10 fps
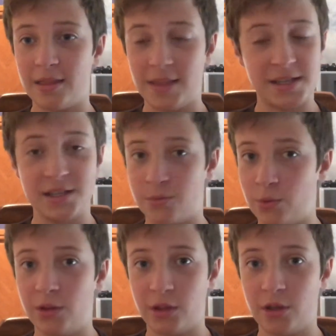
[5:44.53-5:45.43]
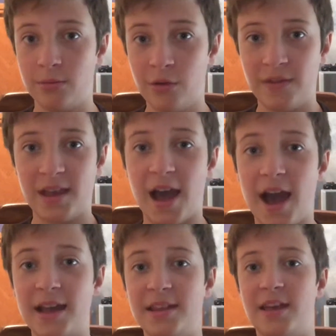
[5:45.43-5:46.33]
this is a really good movie.
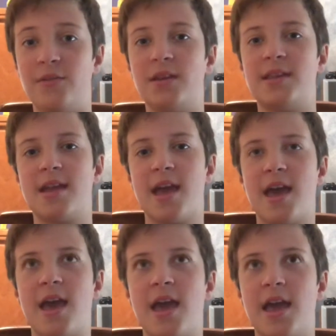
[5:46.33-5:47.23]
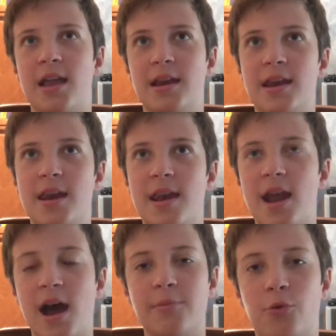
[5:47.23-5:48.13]
I'd give it a
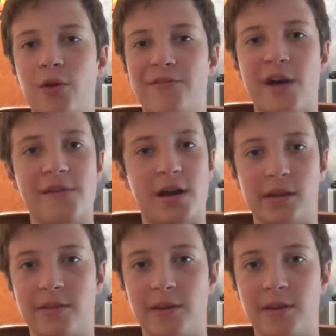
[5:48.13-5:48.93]
9.5 out of